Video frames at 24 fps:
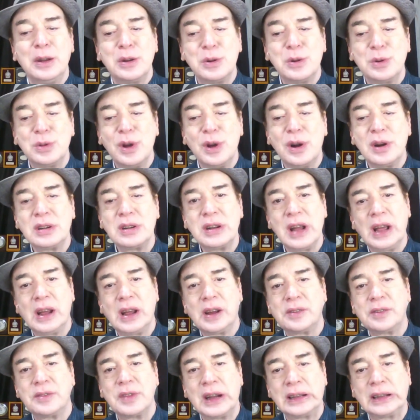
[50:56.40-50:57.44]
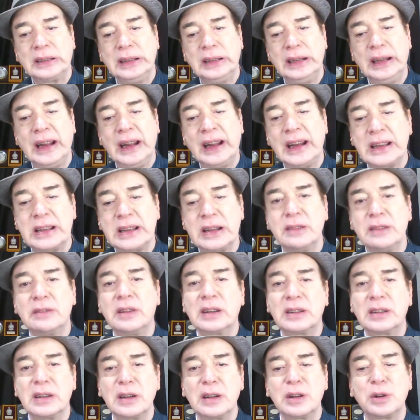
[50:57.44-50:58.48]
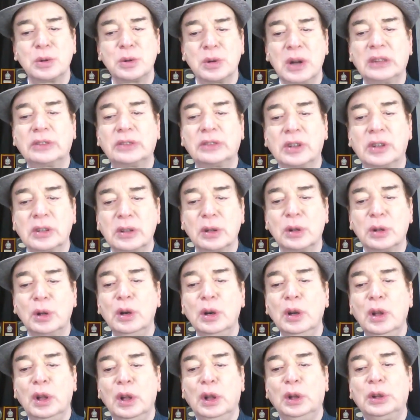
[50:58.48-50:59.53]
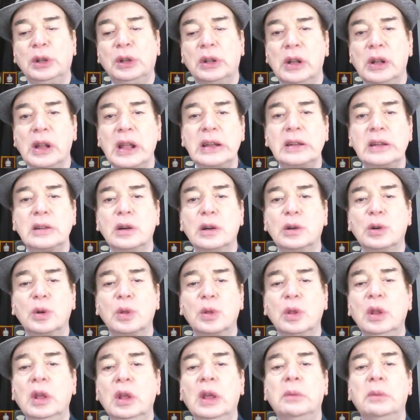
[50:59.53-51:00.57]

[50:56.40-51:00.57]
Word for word: do not have that negative attitude that's what you know just lying down